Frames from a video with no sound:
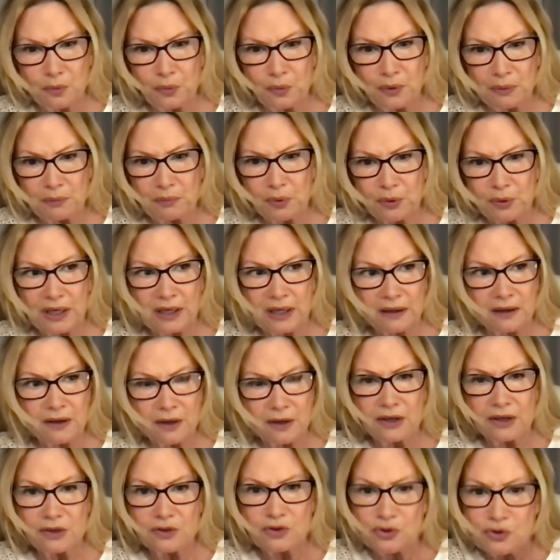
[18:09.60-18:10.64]
bring
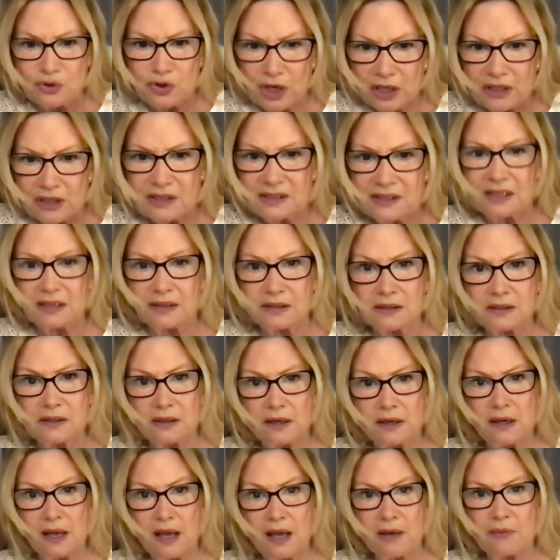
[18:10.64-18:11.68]
justice
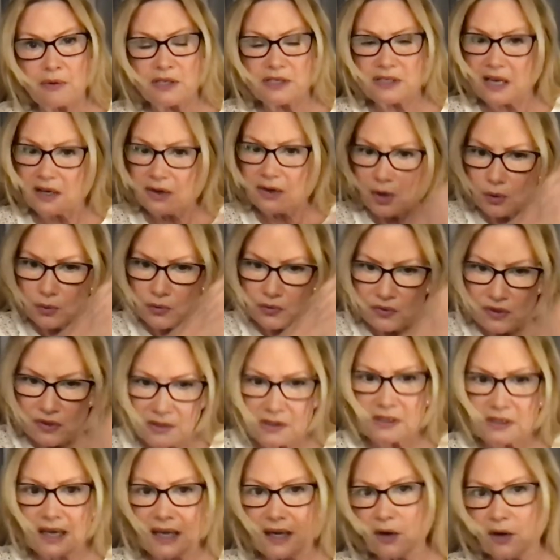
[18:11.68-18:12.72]
and we say, no,
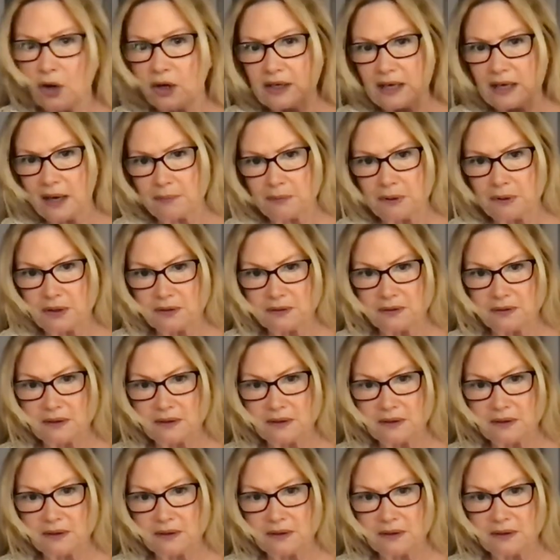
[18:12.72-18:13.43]
this cannot happen.